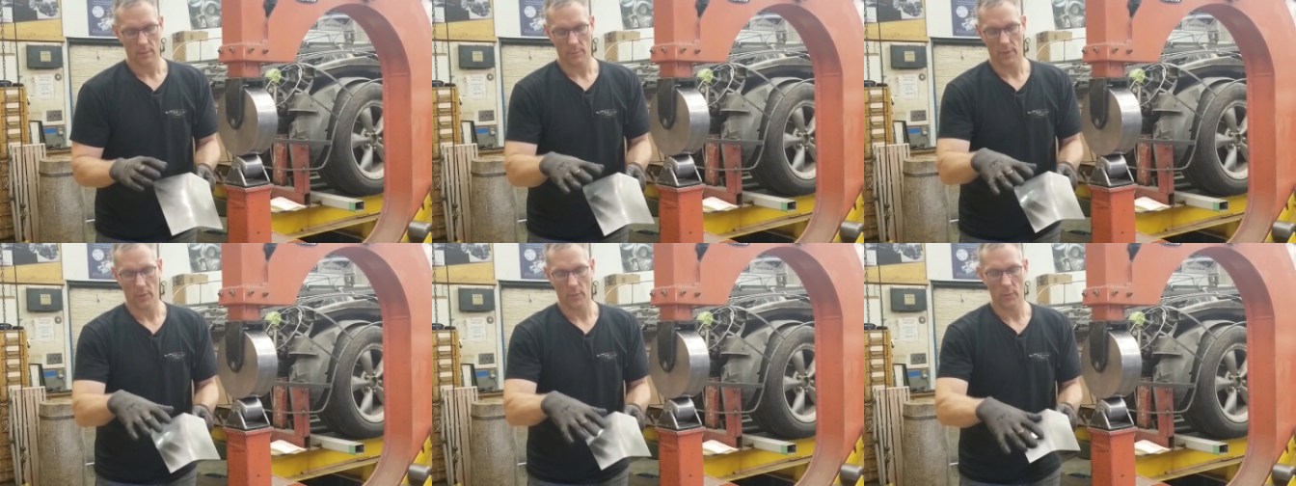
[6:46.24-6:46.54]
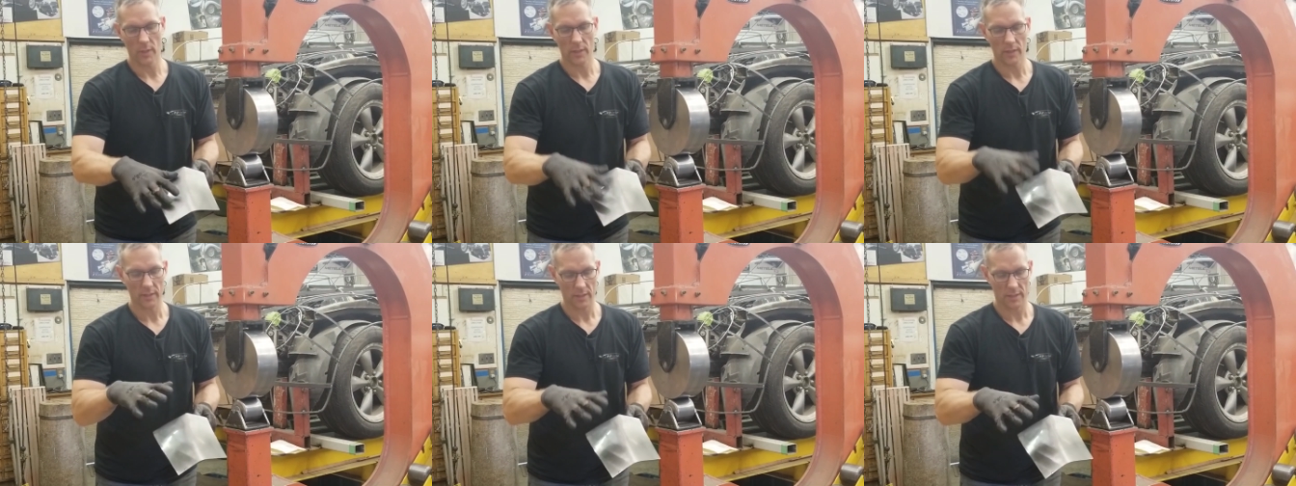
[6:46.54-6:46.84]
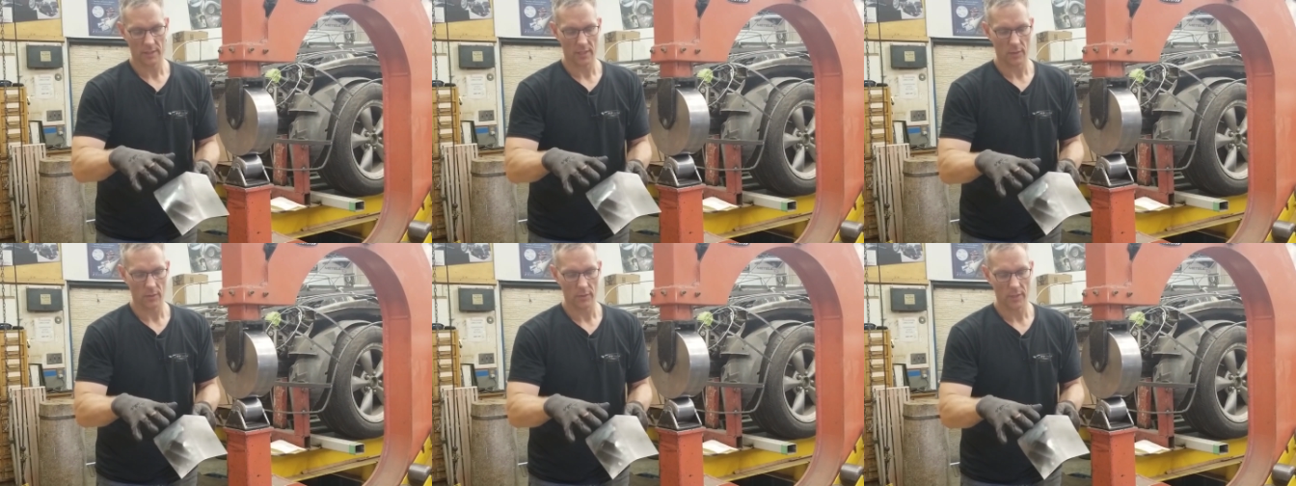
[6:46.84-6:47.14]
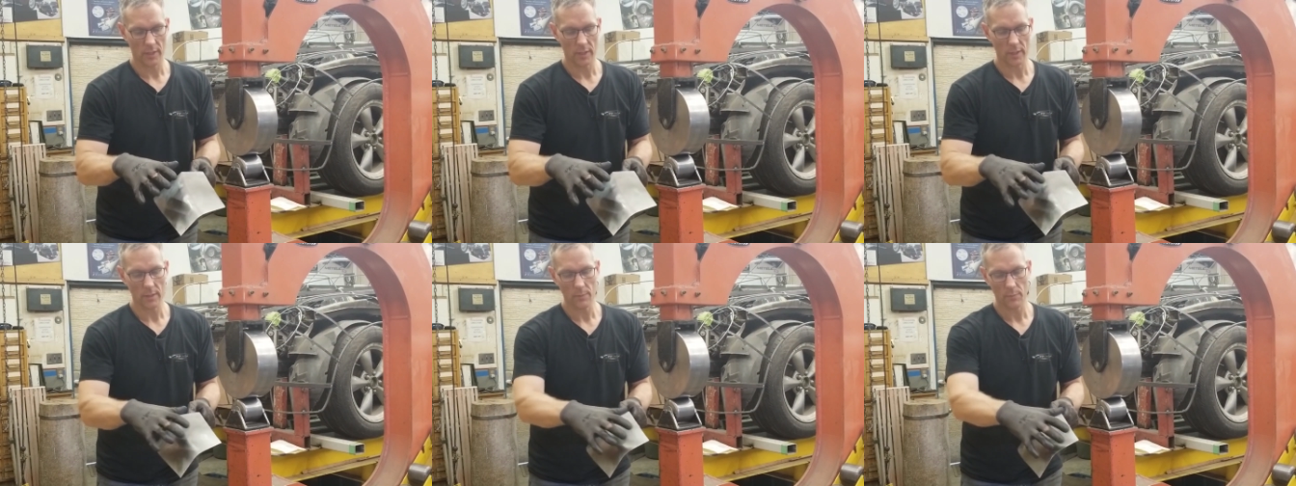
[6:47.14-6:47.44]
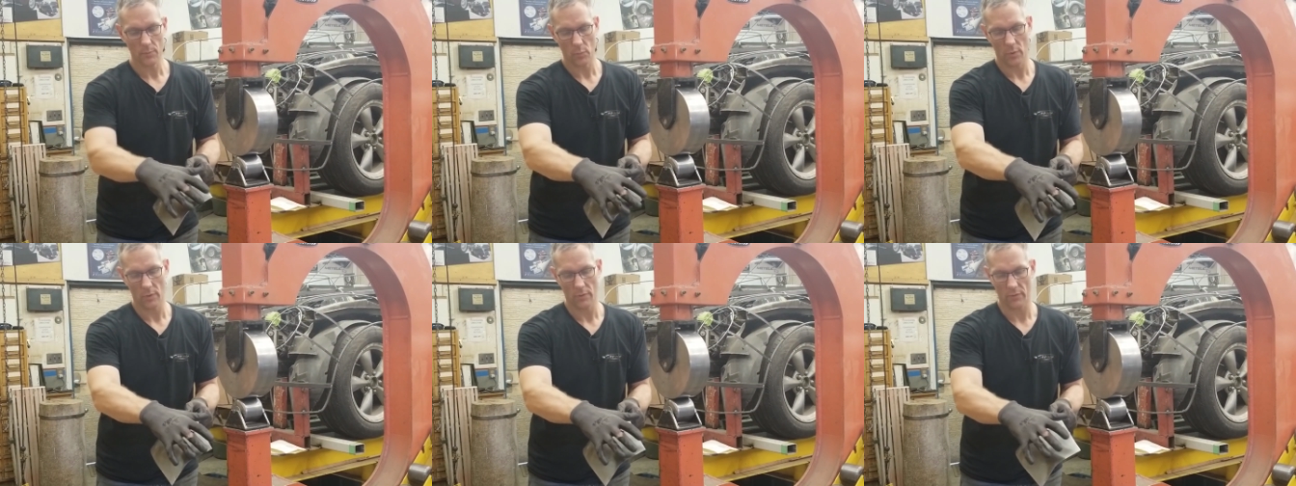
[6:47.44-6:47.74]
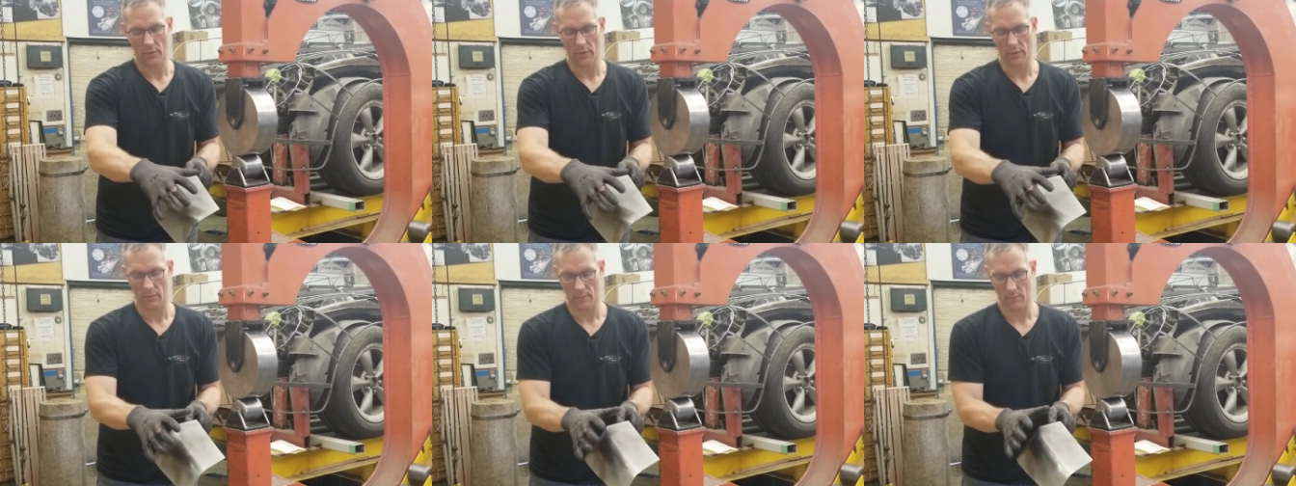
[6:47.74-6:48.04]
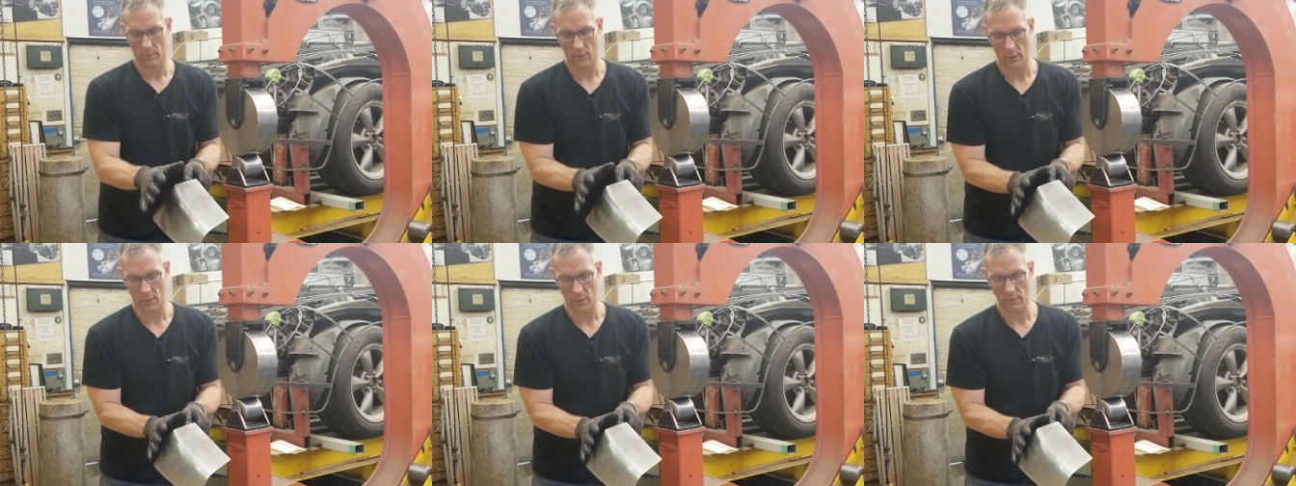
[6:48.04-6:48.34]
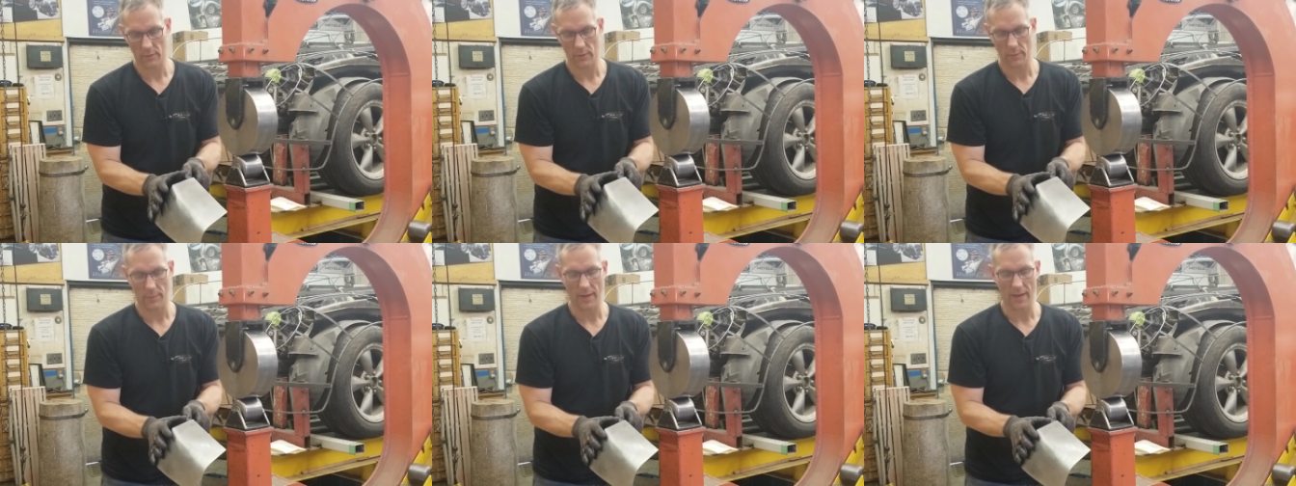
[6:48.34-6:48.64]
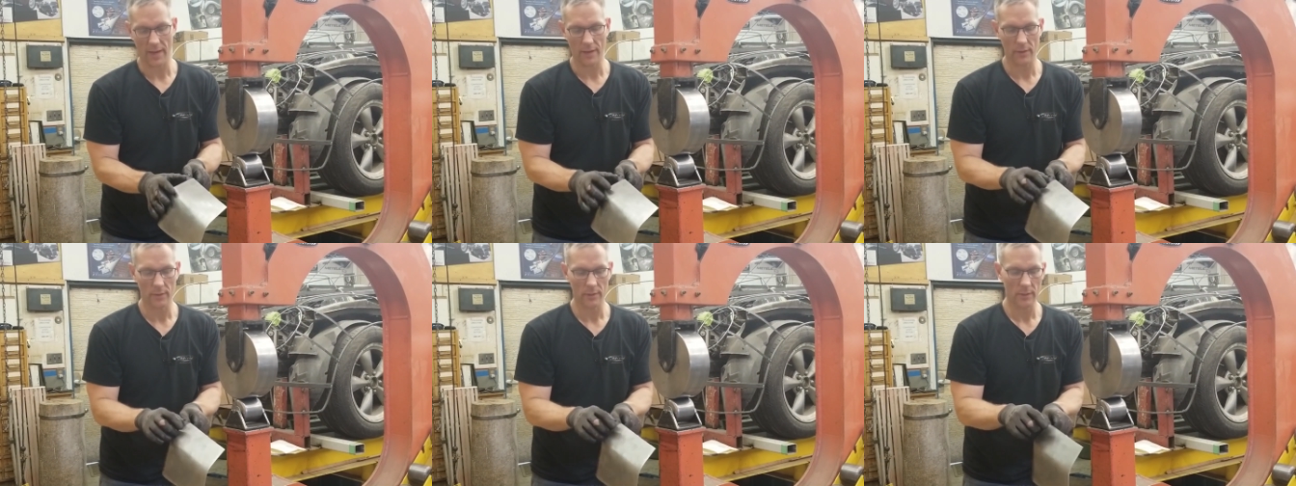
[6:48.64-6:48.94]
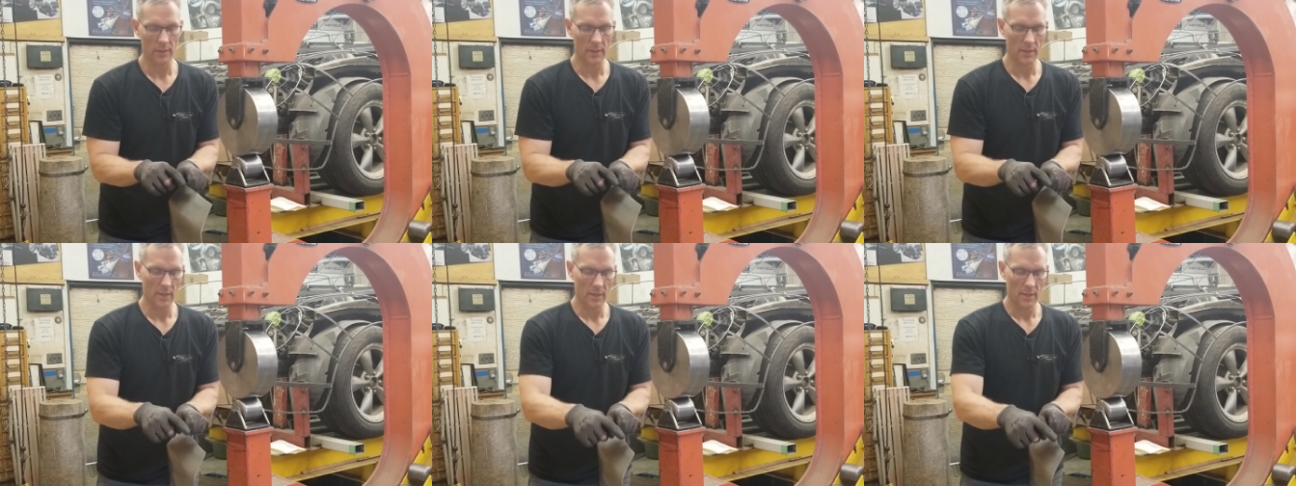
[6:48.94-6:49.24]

By wheeling this out here, we've curved the panel.